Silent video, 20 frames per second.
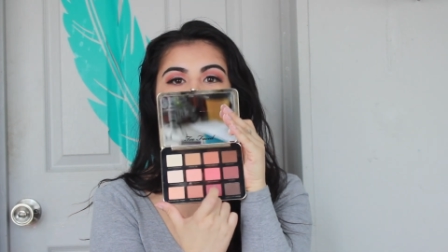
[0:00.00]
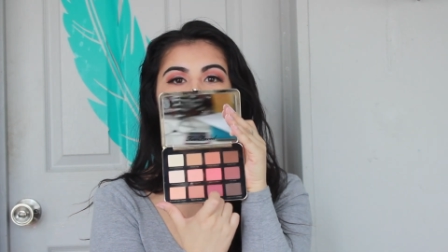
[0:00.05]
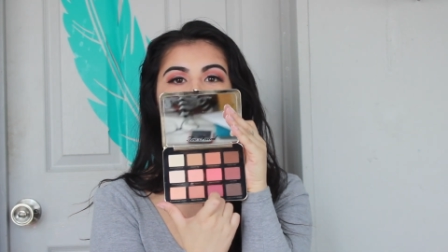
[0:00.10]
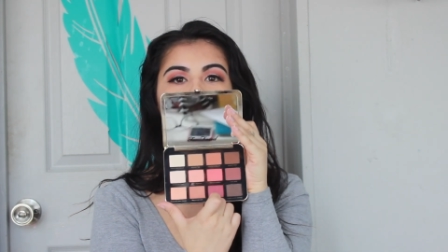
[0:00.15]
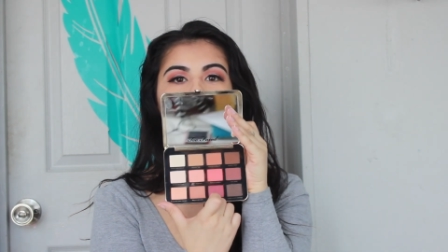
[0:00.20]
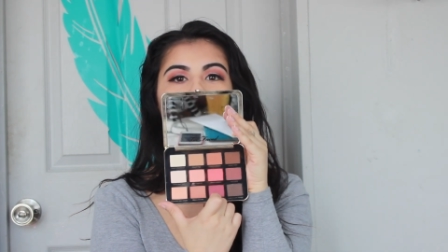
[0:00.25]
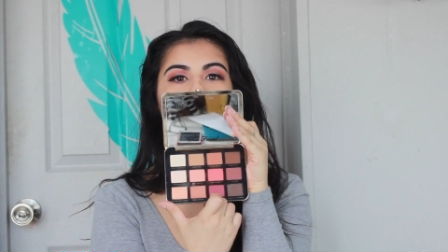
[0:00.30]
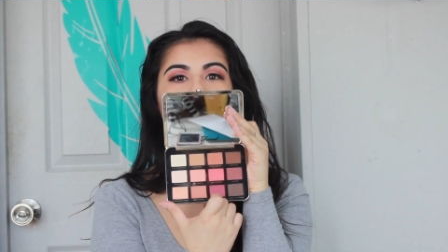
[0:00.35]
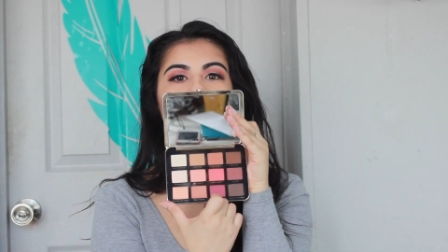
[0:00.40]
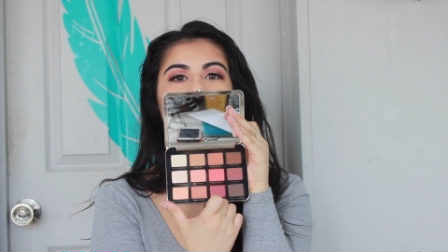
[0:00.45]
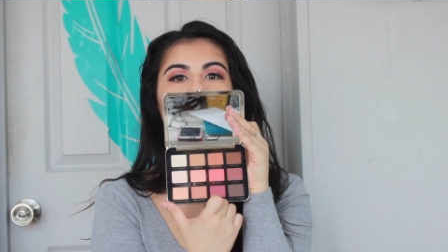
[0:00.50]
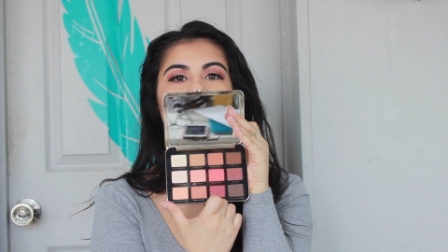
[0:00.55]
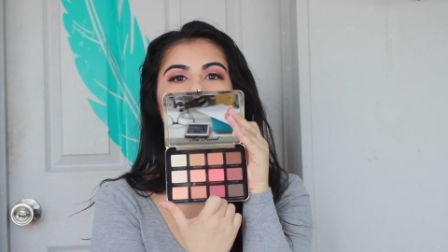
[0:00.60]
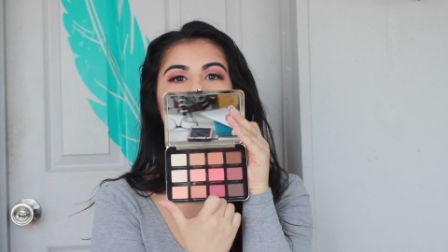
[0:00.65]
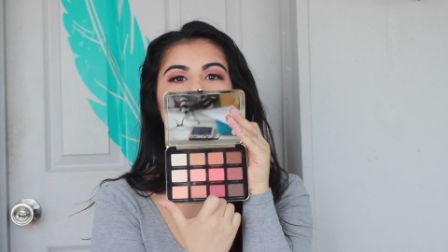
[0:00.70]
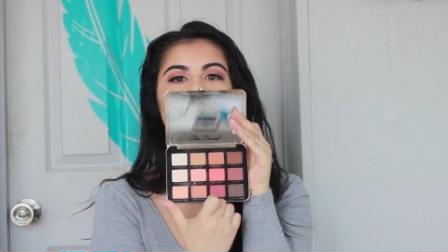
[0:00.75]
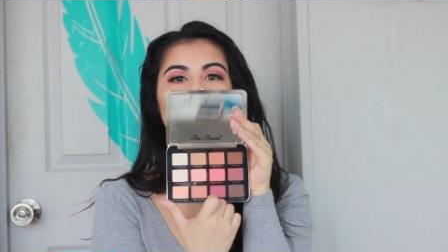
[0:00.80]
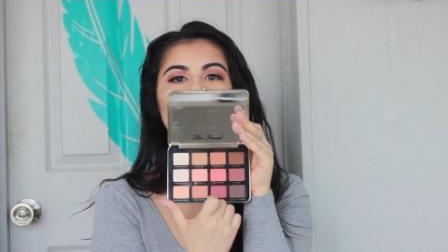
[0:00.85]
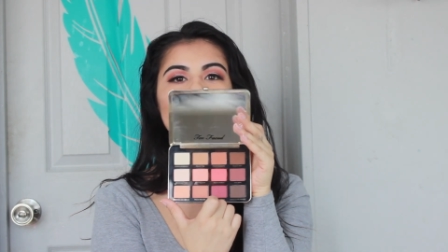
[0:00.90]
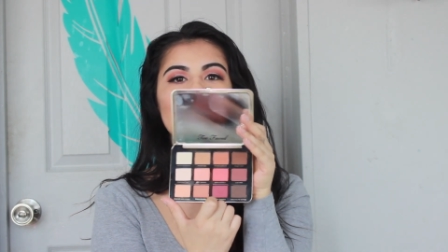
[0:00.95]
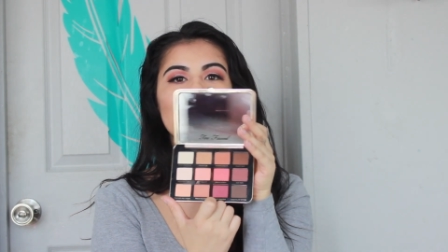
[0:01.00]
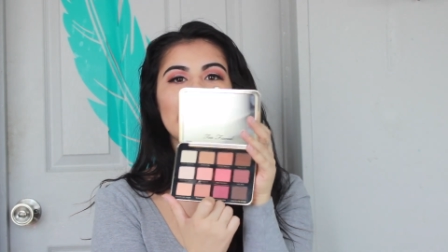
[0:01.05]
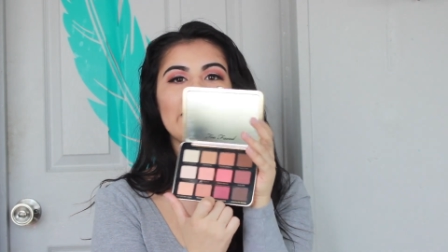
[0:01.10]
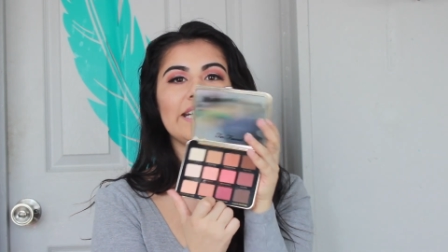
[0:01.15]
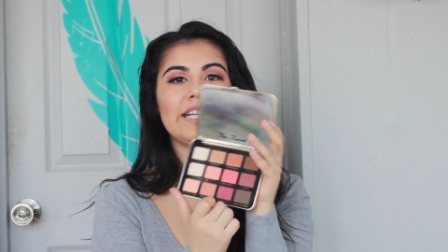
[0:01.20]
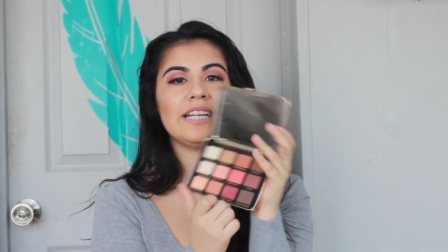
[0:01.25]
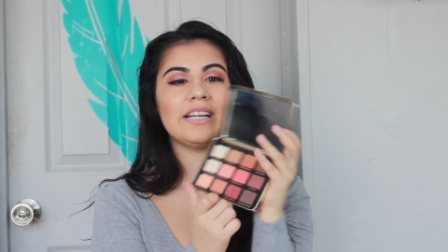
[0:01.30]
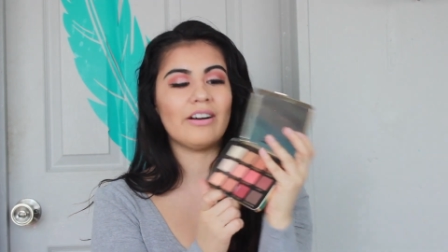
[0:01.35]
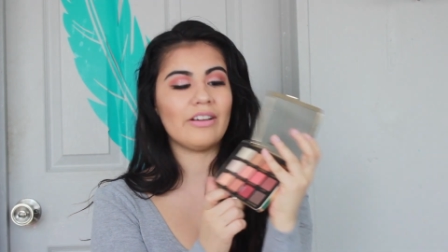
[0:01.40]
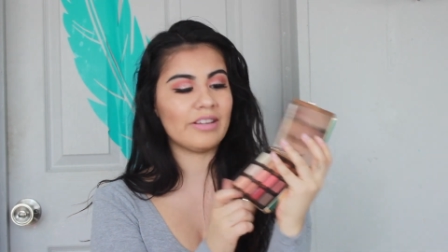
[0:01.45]
all the
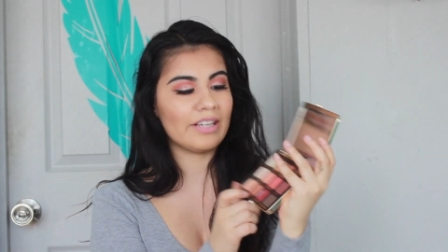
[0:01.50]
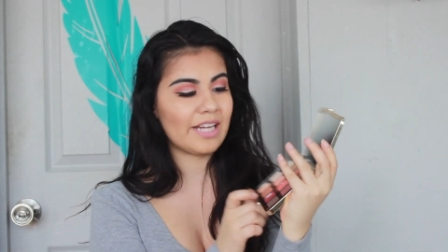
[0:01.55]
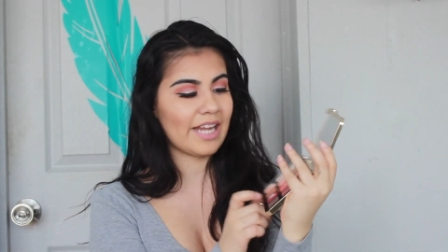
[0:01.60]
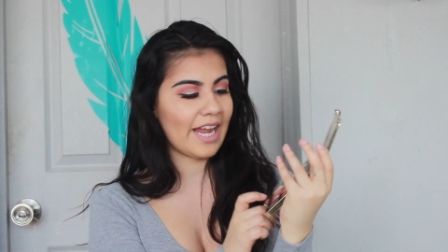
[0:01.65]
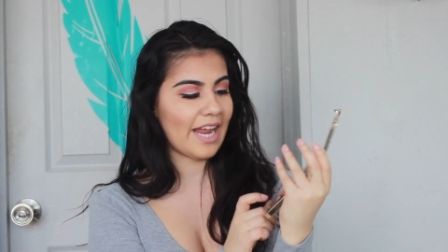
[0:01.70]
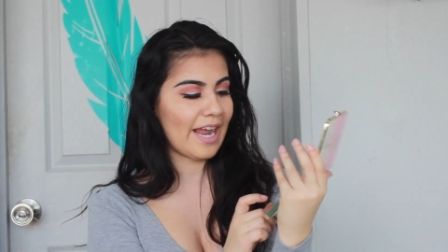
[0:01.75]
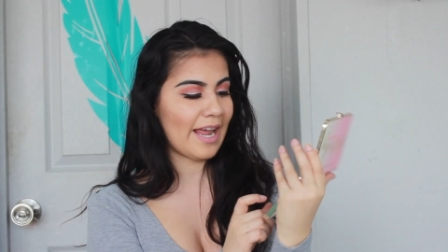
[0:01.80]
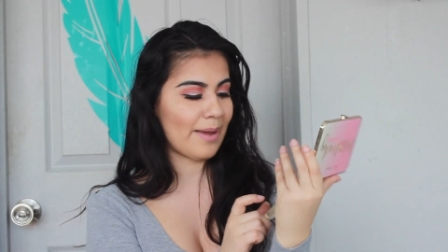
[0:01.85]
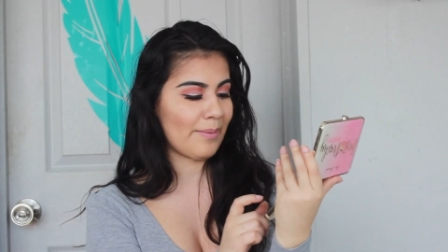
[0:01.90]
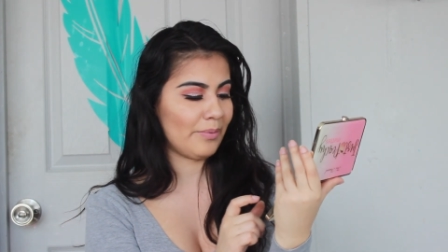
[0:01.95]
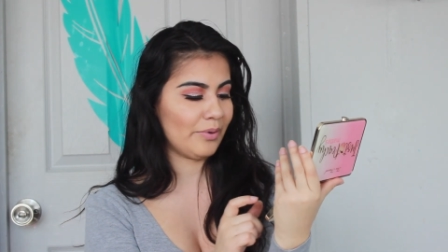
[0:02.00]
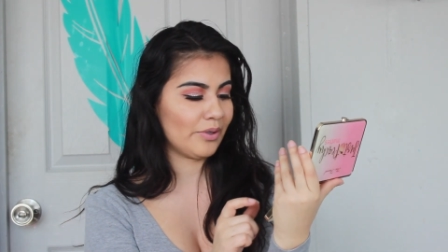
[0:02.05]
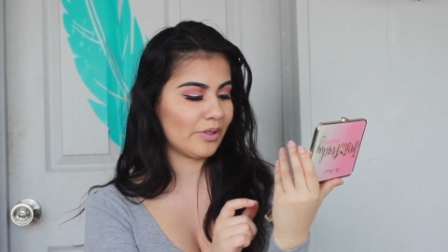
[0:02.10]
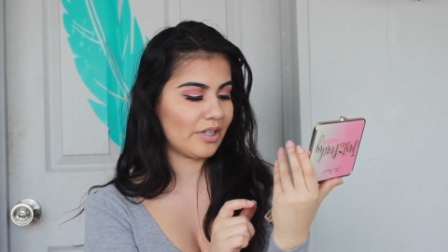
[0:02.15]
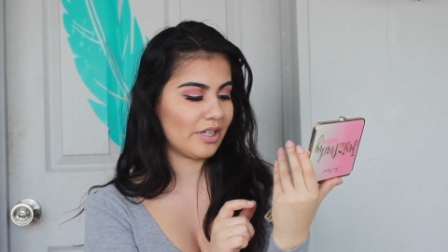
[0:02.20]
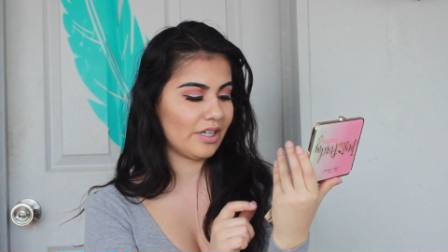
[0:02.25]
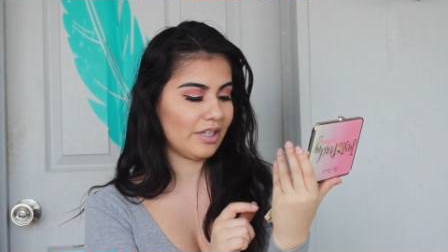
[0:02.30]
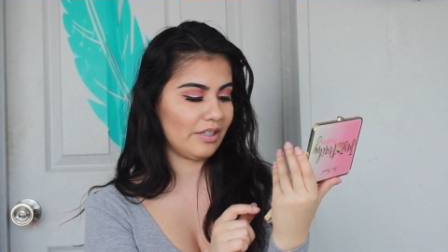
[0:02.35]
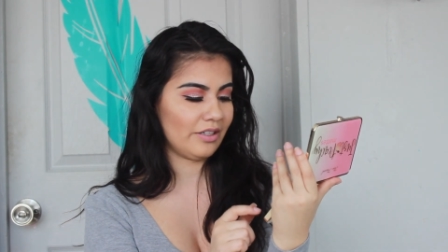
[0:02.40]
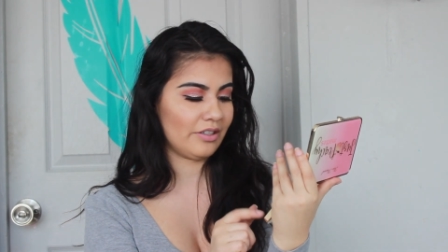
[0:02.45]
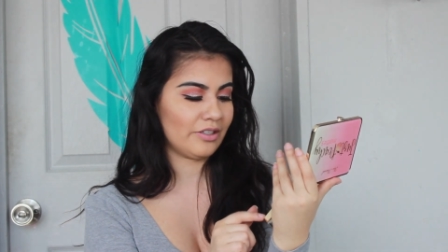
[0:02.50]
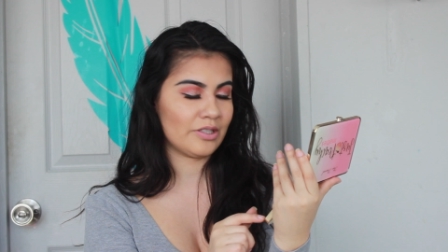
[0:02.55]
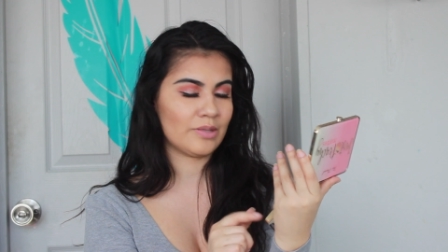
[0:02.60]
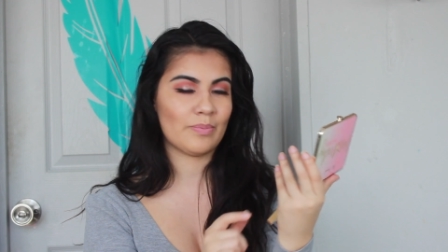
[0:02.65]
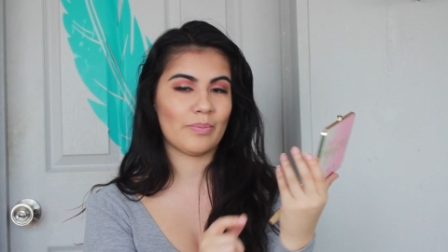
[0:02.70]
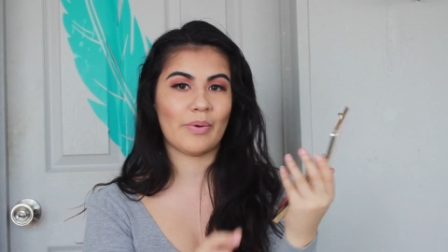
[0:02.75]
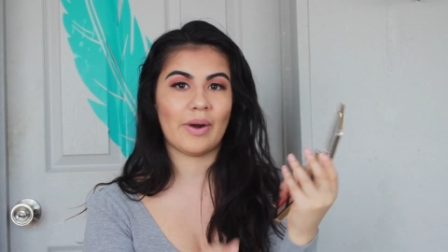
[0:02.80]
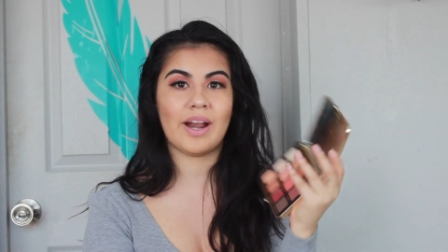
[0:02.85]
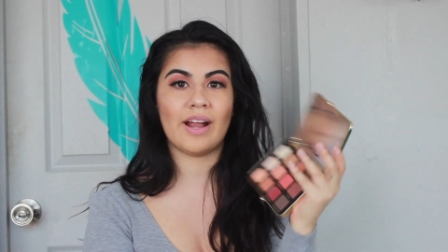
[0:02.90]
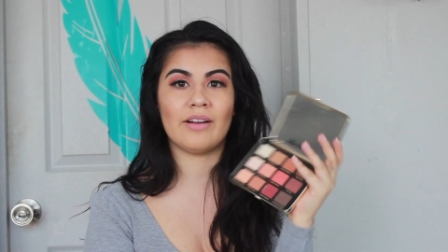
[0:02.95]
burgundy, all the camel colors,
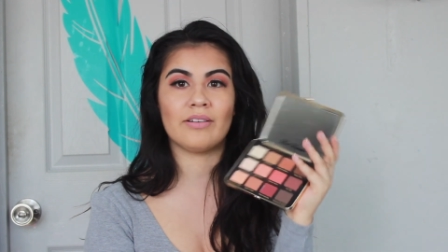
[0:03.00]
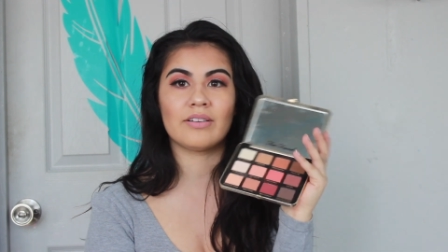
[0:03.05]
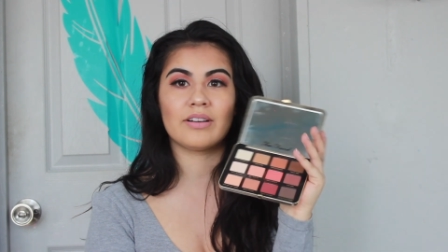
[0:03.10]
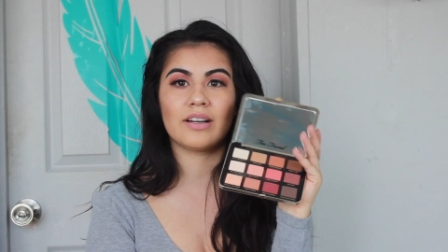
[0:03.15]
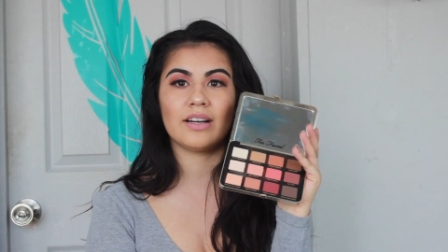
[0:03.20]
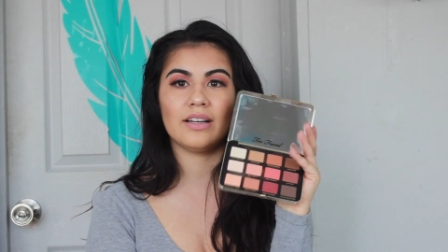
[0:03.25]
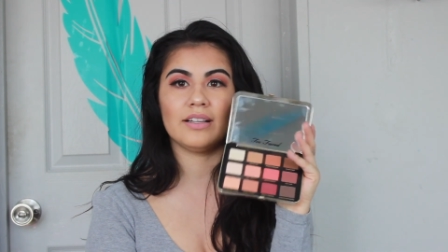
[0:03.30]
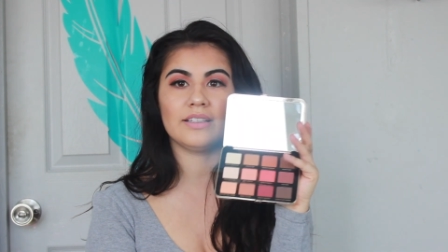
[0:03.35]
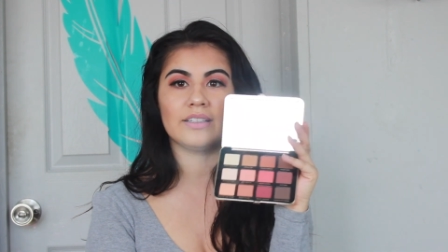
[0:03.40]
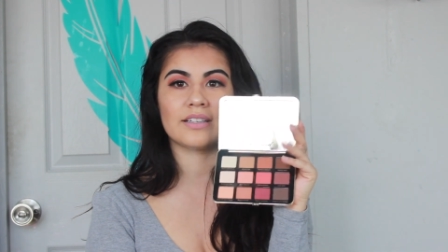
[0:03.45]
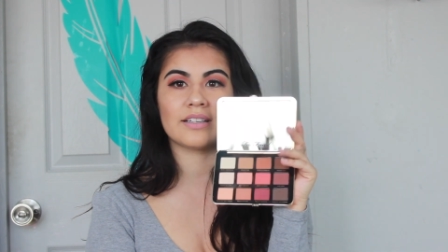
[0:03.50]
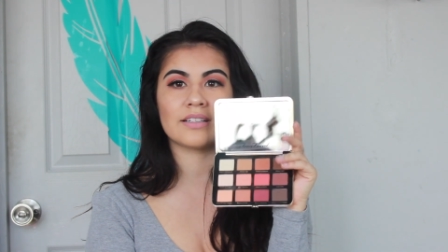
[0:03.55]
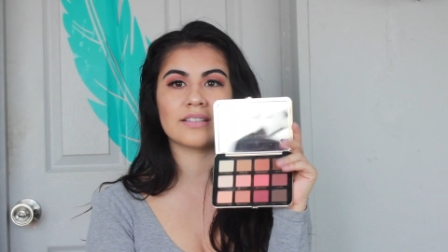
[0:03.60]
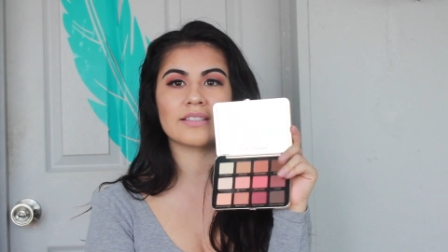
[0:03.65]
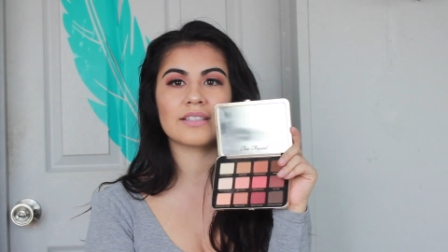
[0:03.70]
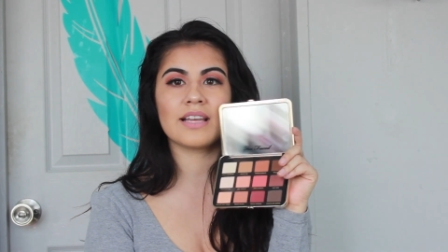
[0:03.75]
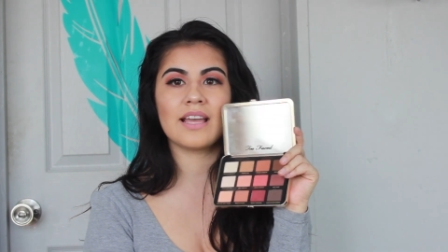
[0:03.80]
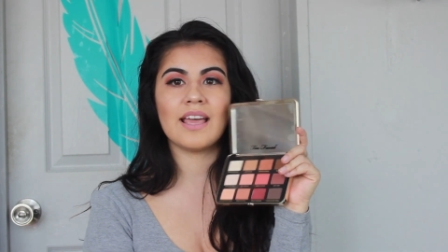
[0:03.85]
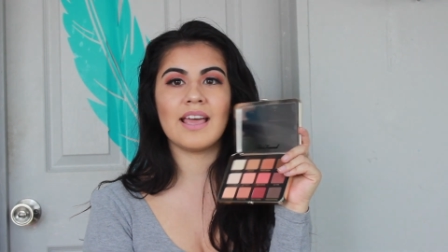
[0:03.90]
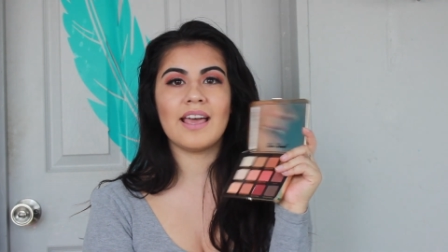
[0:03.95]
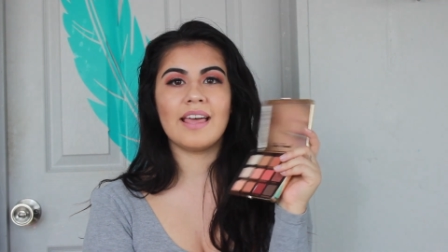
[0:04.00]
brown colors